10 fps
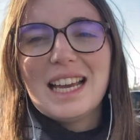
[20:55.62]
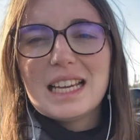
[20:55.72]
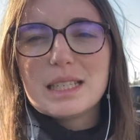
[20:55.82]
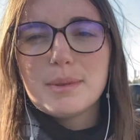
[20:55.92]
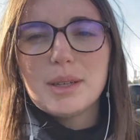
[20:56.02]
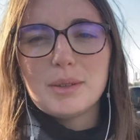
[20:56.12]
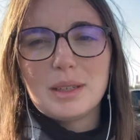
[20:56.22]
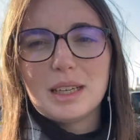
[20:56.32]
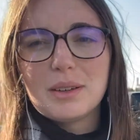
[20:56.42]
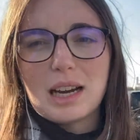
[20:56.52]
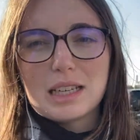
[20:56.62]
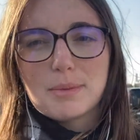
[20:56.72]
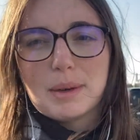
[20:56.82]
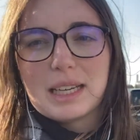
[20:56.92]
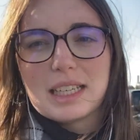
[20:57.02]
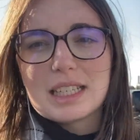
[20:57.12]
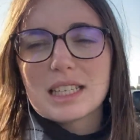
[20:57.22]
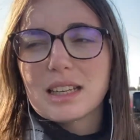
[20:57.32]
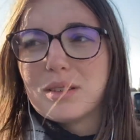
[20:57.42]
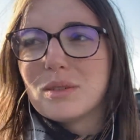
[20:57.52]
it's been a really great experience.
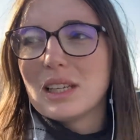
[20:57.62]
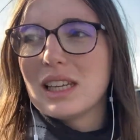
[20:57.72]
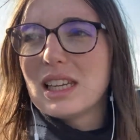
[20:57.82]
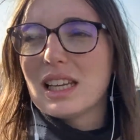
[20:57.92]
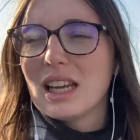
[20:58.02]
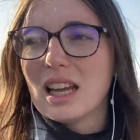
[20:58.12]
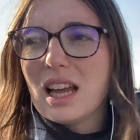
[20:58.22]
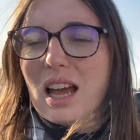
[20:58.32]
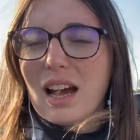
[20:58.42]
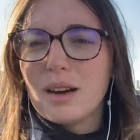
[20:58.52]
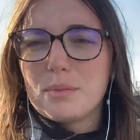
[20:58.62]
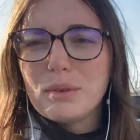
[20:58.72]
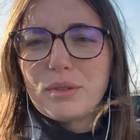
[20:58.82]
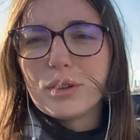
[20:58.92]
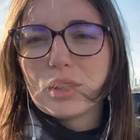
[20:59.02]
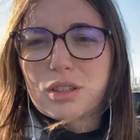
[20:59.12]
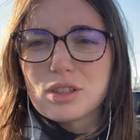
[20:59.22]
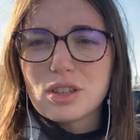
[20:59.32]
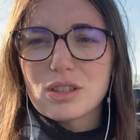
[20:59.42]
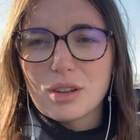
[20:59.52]
It really helped me focus
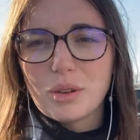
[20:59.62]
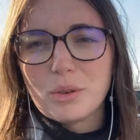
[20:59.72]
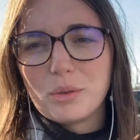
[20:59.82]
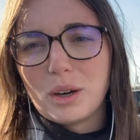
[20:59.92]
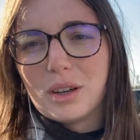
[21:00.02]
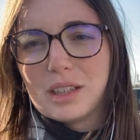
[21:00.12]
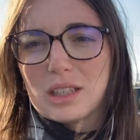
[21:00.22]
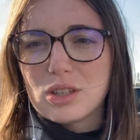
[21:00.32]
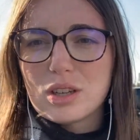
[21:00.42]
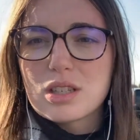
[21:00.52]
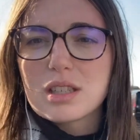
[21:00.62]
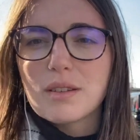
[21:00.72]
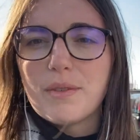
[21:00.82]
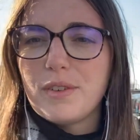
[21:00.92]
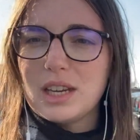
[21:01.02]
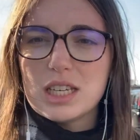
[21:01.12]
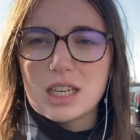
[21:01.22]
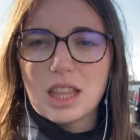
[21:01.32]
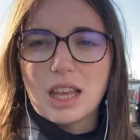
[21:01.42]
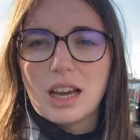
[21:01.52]
just on the road and just
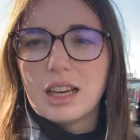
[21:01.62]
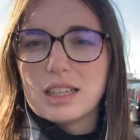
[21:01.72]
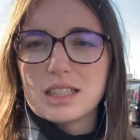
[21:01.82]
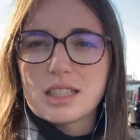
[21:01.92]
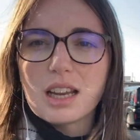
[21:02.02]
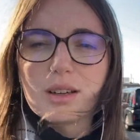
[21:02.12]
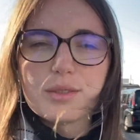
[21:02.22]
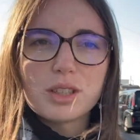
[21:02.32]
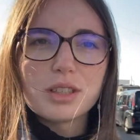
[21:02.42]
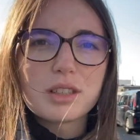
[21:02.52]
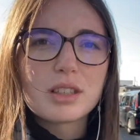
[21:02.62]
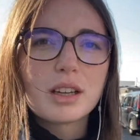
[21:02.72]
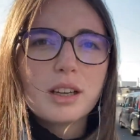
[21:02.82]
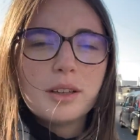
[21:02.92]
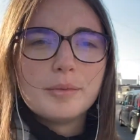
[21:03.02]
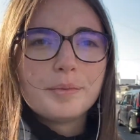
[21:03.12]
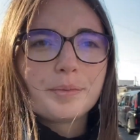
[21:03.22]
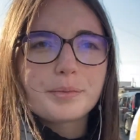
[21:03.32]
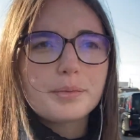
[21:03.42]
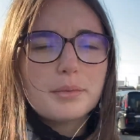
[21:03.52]
finishing that instead of just
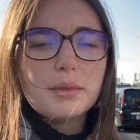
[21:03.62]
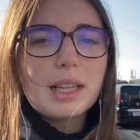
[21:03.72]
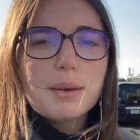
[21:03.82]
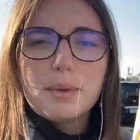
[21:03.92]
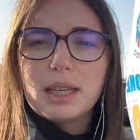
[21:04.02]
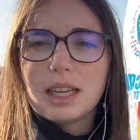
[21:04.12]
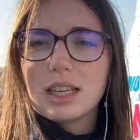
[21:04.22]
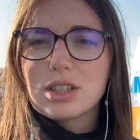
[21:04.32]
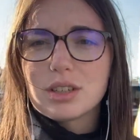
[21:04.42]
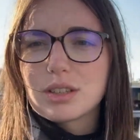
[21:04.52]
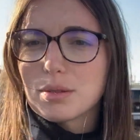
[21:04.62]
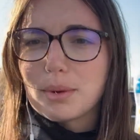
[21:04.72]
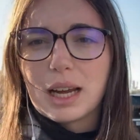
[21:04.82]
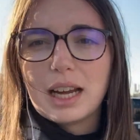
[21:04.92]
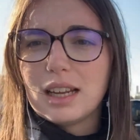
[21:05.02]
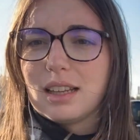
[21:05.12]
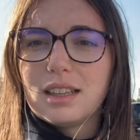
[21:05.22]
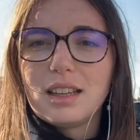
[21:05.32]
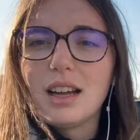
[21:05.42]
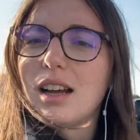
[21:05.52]
being anxious about
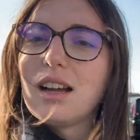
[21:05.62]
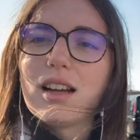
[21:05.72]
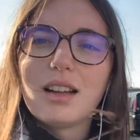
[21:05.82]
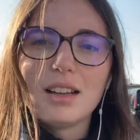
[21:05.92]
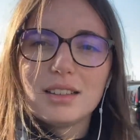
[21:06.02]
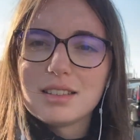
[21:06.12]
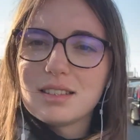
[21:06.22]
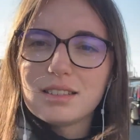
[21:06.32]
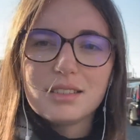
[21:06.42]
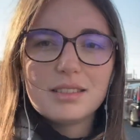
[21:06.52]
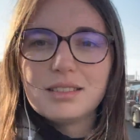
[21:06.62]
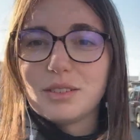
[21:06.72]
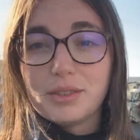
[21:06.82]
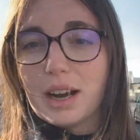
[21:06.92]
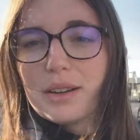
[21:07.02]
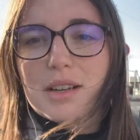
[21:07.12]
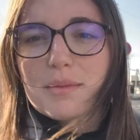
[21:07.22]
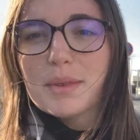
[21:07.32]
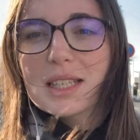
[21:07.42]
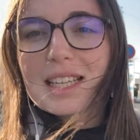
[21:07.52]
the virus,
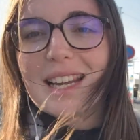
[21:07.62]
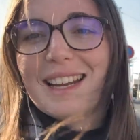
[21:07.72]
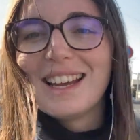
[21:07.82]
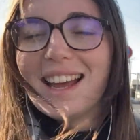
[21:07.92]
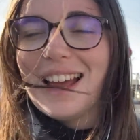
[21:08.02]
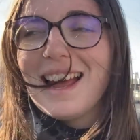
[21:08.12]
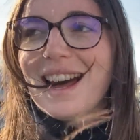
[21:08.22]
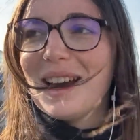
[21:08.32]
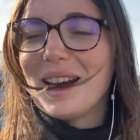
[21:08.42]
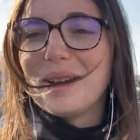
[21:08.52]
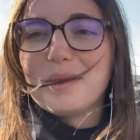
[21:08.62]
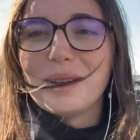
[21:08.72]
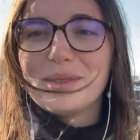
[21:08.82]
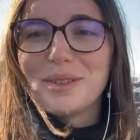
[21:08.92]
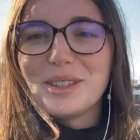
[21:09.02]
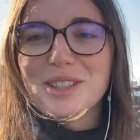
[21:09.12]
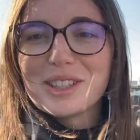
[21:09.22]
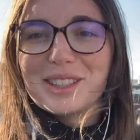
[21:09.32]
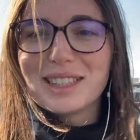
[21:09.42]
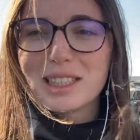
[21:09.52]
mostly. My
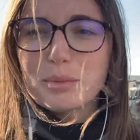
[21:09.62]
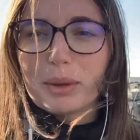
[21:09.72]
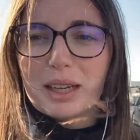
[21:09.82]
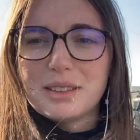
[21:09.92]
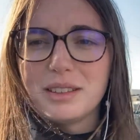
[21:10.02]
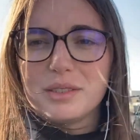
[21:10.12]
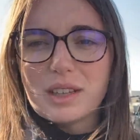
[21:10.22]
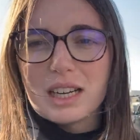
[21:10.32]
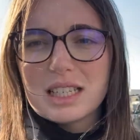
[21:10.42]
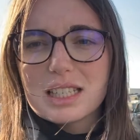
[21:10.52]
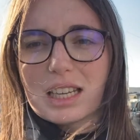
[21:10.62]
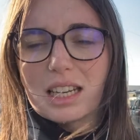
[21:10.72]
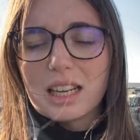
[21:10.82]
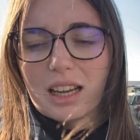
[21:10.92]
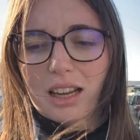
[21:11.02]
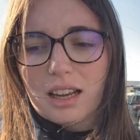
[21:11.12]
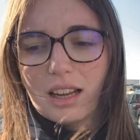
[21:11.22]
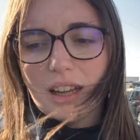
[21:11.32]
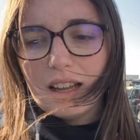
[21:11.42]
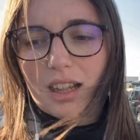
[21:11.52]
future in Japan or in France, and
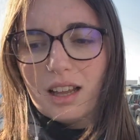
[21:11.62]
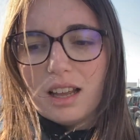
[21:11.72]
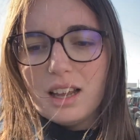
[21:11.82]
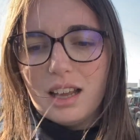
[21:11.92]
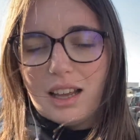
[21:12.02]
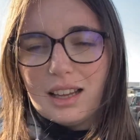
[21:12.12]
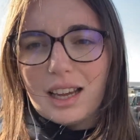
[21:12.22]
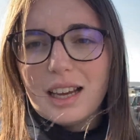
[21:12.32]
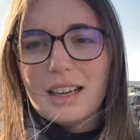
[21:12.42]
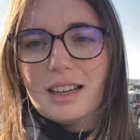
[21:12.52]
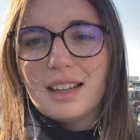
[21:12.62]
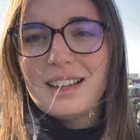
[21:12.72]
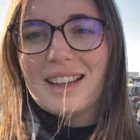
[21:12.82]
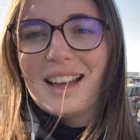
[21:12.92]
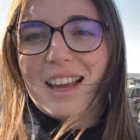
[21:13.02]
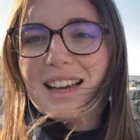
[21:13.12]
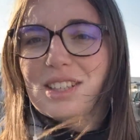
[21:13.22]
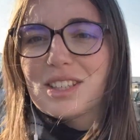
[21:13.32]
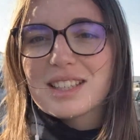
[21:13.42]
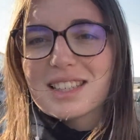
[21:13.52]
yeah,
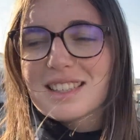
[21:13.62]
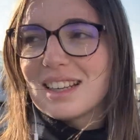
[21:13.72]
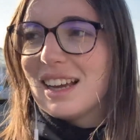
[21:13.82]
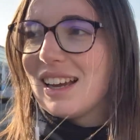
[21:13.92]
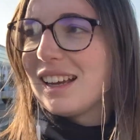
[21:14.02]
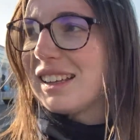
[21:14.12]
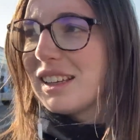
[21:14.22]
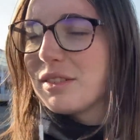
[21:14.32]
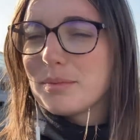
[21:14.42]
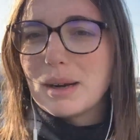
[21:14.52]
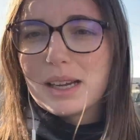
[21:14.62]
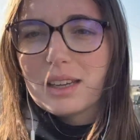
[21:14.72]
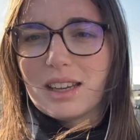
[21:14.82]
just give back